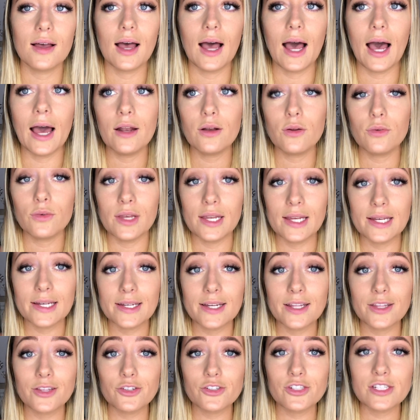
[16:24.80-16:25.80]
I don't need
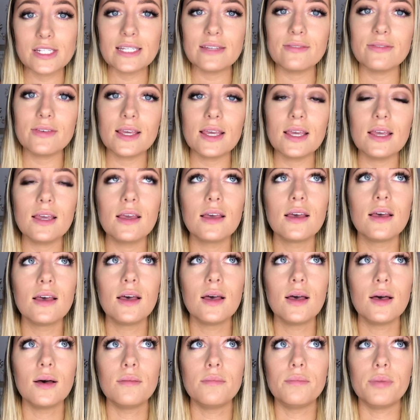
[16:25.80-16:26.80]
another TV,
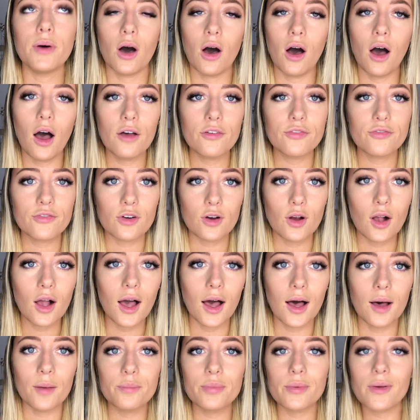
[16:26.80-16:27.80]
but offer
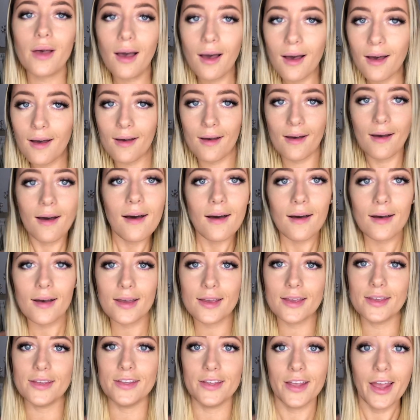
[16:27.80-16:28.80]
up,
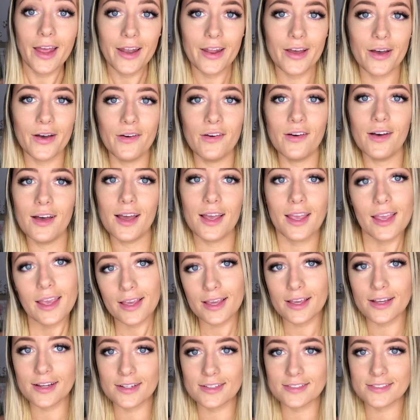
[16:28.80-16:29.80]
you know, your
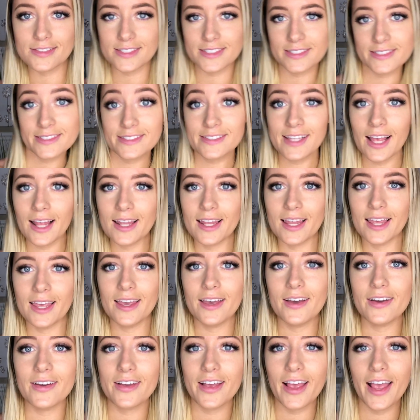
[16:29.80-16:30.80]
girl's gonna sell it,
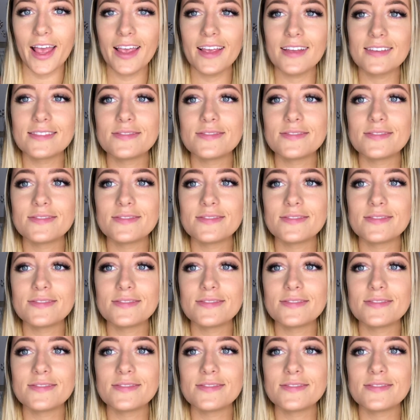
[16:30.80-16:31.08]
okay?